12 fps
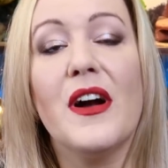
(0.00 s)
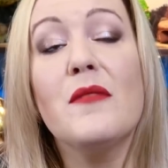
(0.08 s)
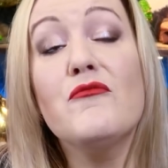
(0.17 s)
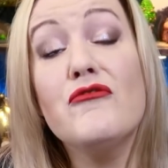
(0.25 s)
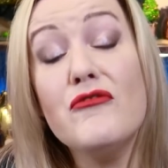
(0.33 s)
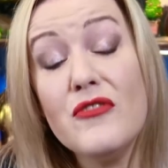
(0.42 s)

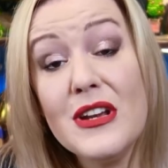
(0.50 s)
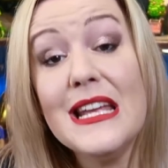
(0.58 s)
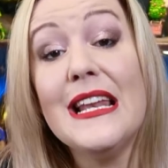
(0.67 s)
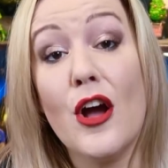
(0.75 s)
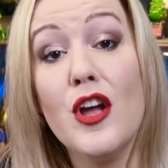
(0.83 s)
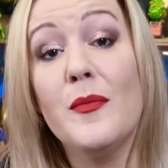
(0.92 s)
I'm
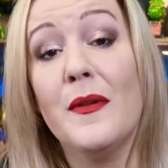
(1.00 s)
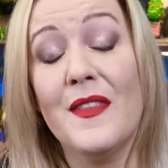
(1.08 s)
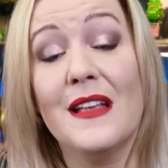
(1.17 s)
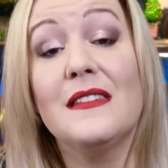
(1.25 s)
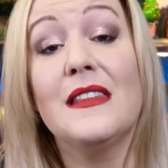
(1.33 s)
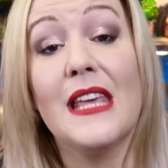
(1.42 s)
really hoping
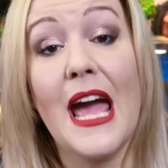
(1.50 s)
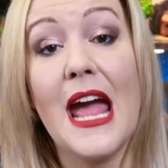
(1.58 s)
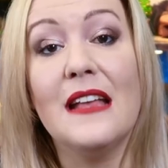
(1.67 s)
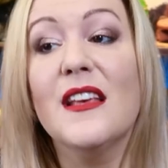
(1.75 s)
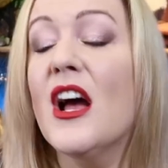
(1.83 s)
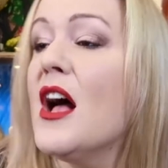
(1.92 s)
that's the
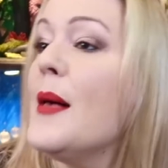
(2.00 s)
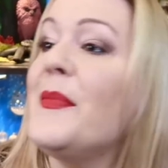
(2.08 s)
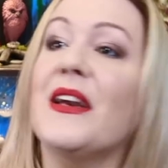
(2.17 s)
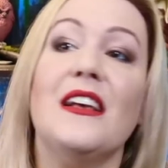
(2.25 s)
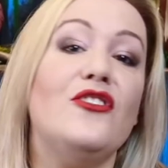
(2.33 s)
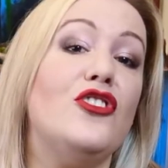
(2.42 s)
case,
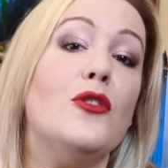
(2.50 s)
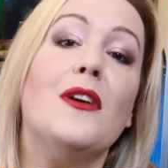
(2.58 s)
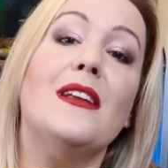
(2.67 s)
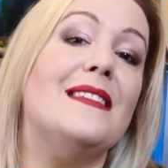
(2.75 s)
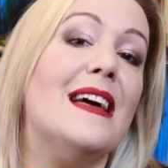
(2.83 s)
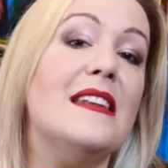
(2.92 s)
because you
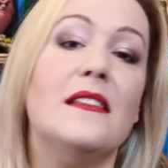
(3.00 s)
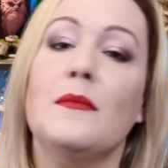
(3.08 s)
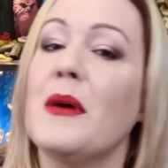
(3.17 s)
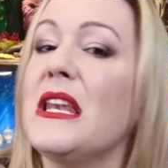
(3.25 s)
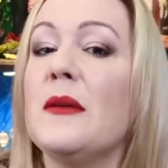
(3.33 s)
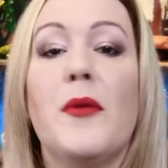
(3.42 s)
could send as
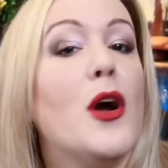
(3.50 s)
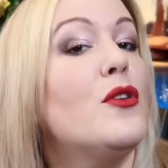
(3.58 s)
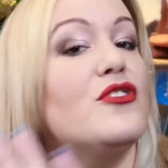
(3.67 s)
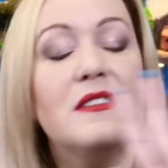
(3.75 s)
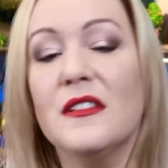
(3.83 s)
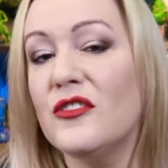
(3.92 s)
many
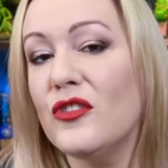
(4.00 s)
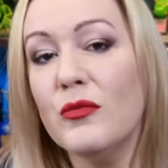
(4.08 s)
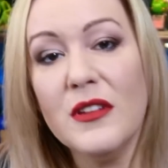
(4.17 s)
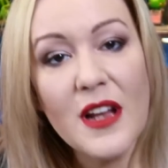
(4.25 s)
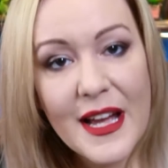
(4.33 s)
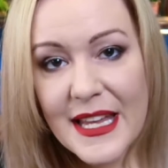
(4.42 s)
potions as
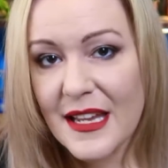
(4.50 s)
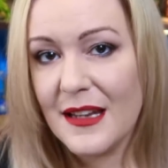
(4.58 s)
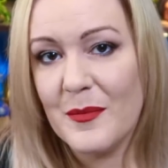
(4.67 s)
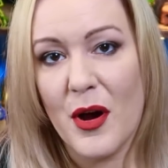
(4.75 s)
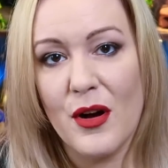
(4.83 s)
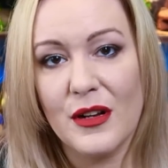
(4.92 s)
you like in
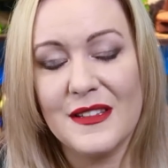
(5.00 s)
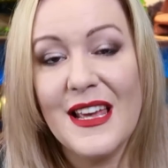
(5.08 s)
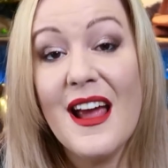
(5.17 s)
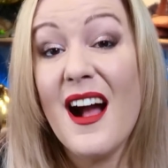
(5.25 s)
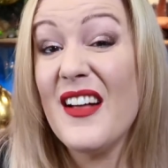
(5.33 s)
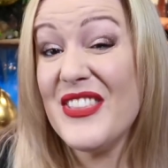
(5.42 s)
a box,
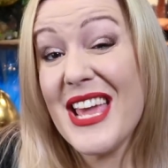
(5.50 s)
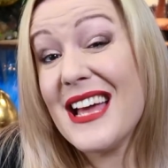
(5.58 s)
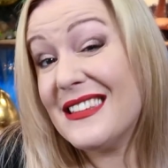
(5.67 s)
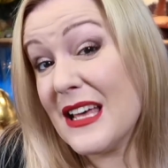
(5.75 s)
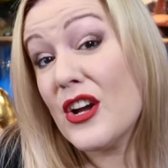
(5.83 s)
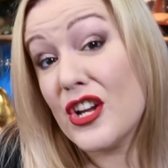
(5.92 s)
and
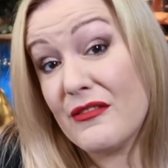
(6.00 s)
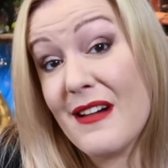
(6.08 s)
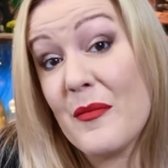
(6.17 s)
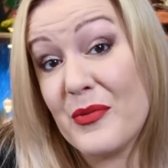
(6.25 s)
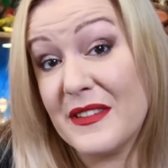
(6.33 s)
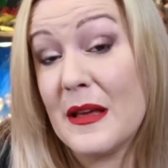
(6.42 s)
yes, that could
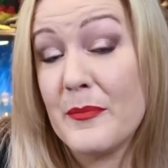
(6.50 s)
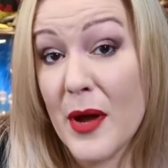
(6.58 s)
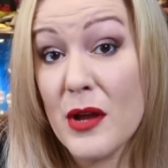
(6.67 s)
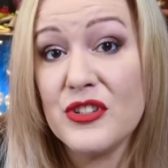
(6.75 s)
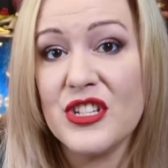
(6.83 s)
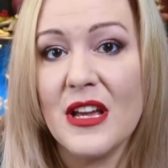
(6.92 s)
represent
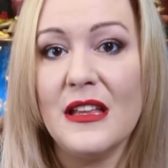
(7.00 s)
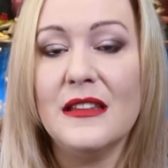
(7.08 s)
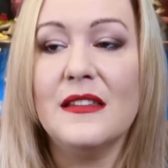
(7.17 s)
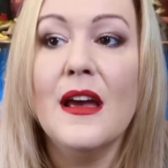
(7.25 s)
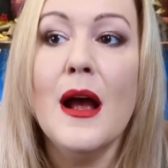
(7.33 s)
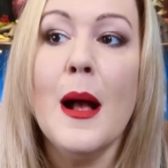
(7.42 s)

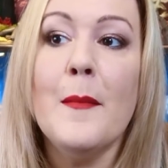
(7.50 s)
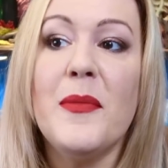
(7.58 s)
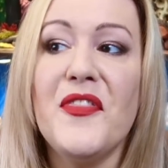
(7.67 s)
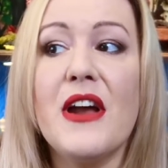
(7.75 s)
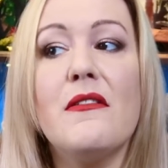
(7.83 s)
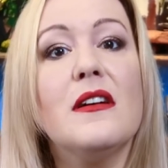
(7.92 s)
potions,
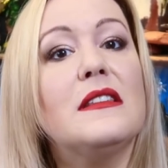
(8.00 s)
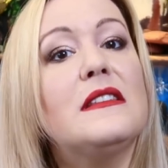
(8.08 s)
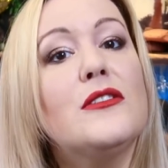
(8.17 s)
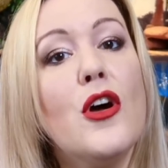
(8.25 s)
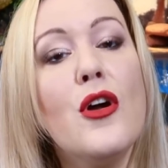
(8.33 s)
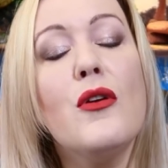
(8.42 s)
but there are
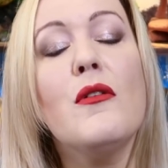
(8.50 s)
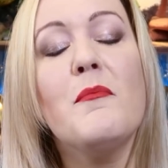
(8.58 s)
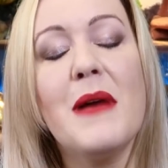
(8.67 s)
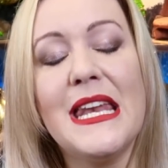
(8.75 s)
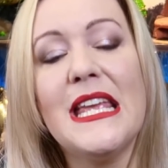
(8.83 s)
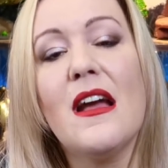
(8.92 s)
so
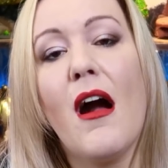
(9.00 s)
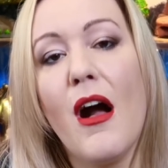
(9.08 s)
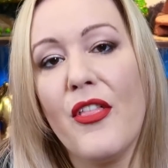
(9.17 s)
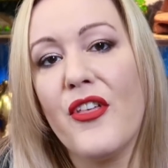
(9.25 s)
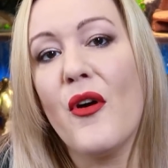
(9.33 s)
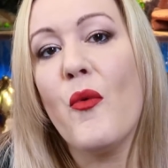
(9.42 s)
many
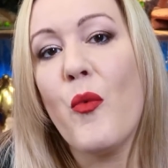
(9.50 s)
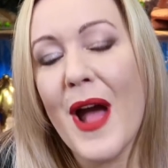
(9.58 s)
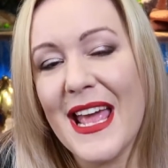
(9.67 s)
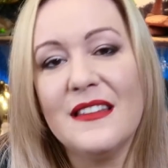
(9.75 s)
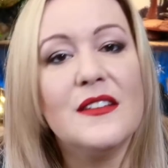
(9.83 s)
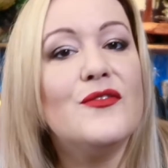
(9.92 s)
other
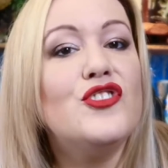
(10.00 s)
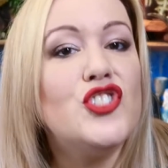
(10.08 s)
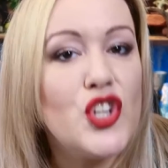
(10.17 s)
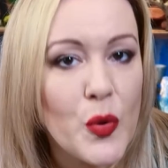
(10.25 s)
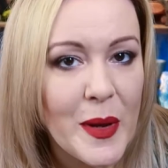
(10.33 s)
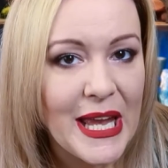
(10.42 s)
ways of
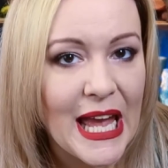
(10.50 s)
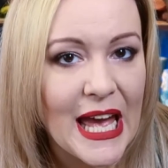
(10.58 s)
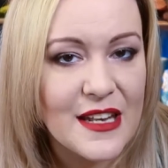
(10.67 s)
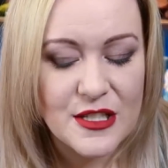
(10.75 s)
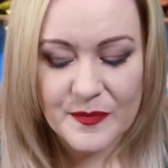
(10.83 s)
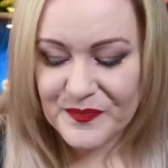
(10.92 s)
doing
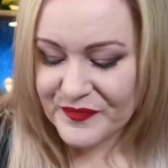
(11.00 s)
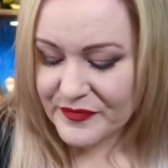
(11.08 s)
it.